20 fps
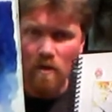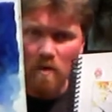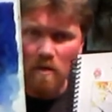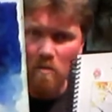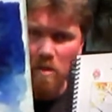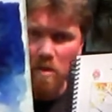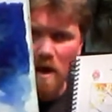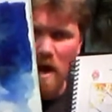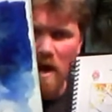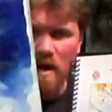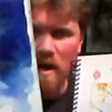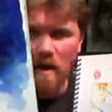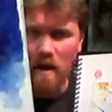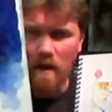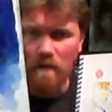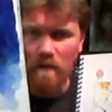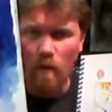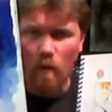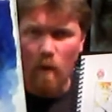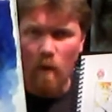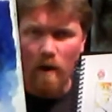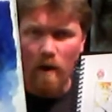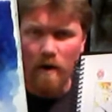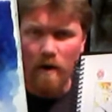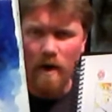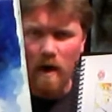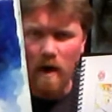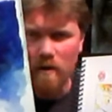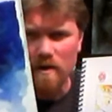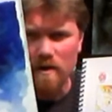the blending of the
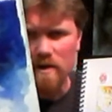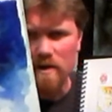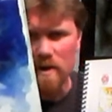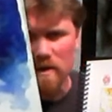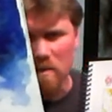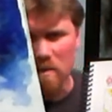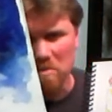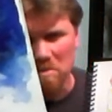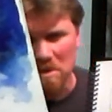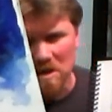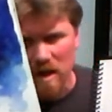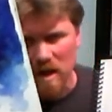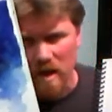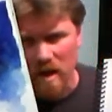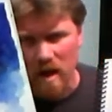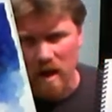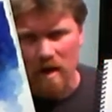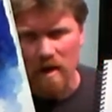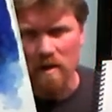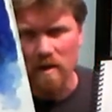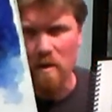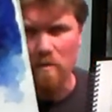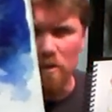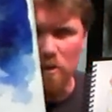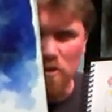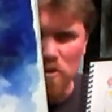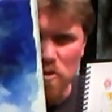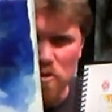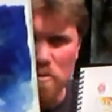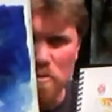watercolors and the bleeding and the
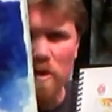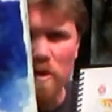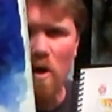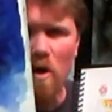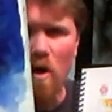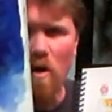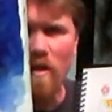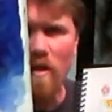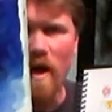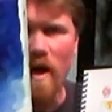bloom and all